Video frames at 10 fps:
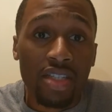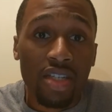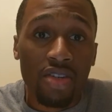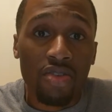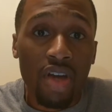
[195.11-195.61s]

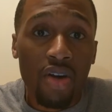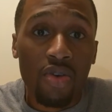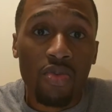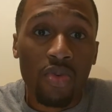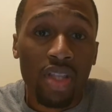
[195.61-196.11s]
So you know
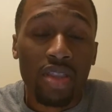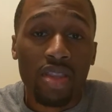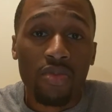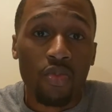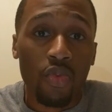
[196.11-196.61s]

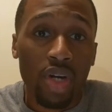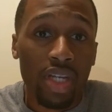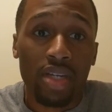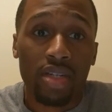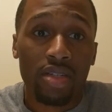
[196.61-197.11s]
what